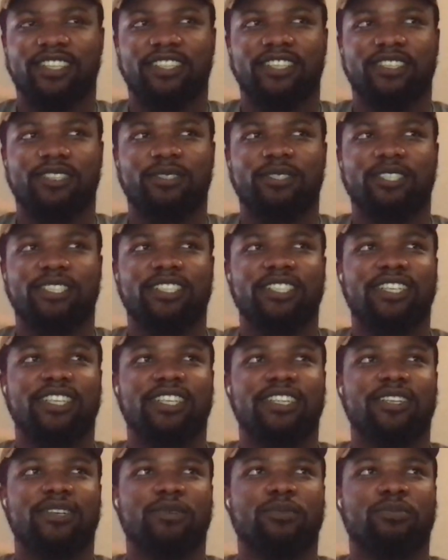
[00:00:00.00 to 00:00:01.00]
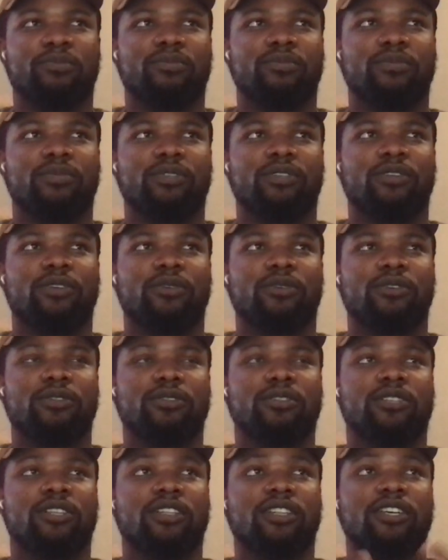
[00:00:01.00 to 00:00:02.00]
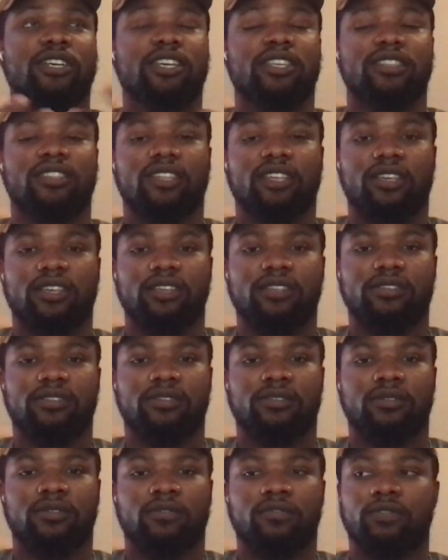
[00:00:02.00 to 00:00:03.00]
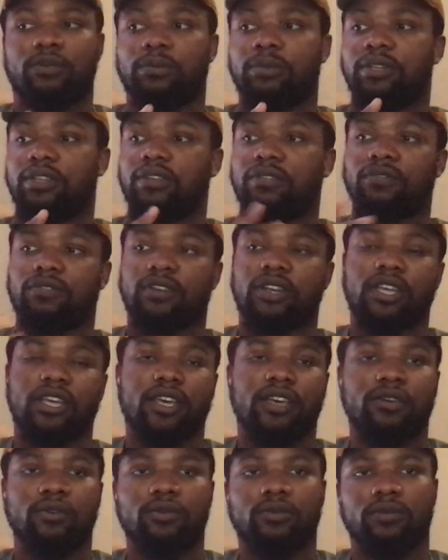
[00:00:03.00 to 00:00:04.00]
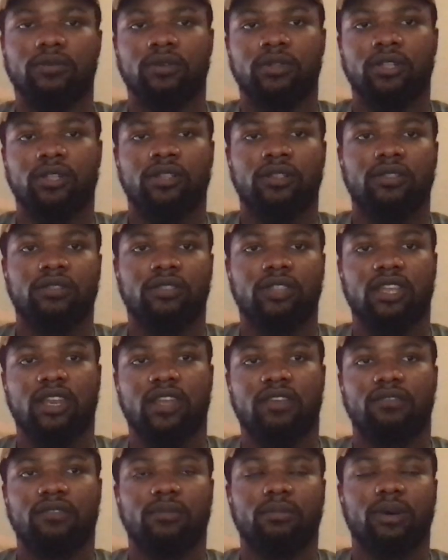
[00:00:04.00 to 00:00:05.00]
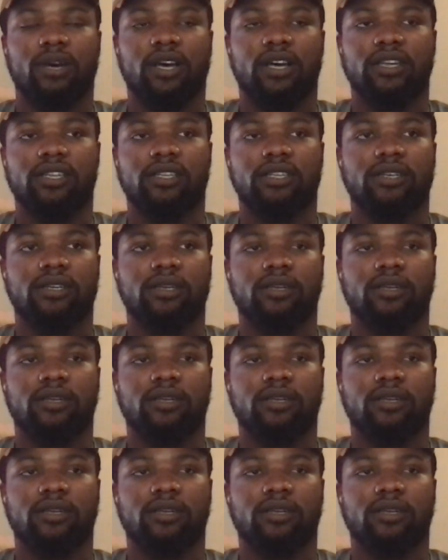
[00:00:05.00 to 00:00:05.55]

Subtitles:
You just need to look at things from a different angle than everybody.